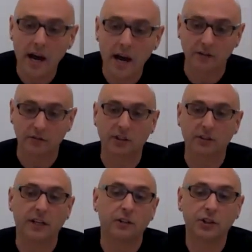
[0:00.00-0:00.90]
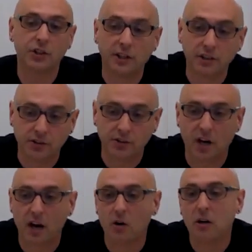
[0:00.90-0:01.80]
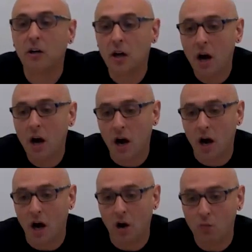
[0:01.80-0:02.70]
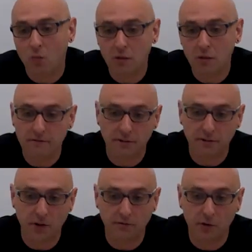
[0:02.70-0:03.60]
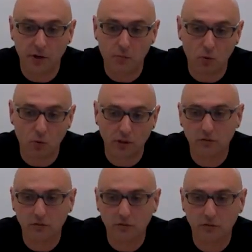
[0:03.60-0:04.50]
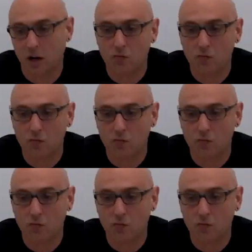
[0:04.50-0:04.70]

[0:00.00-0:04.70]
And containers such as Docker will be very, very important,